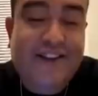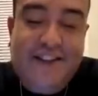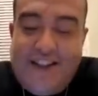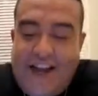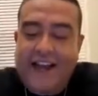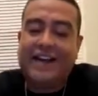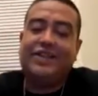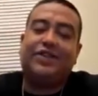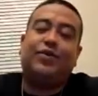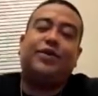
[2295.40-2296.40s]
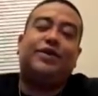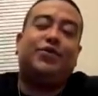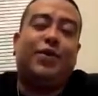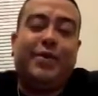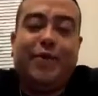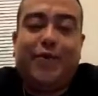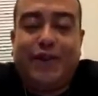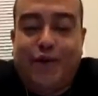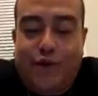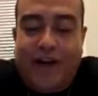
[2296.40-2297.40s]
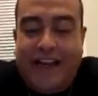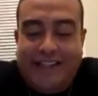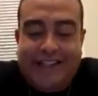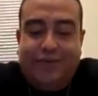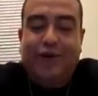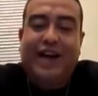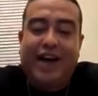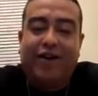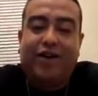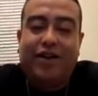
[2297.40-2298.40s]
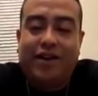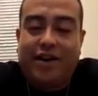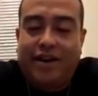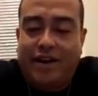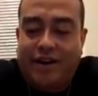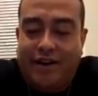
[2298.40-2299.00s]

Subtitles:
Shit, I got to what you want me to put the one I just put out on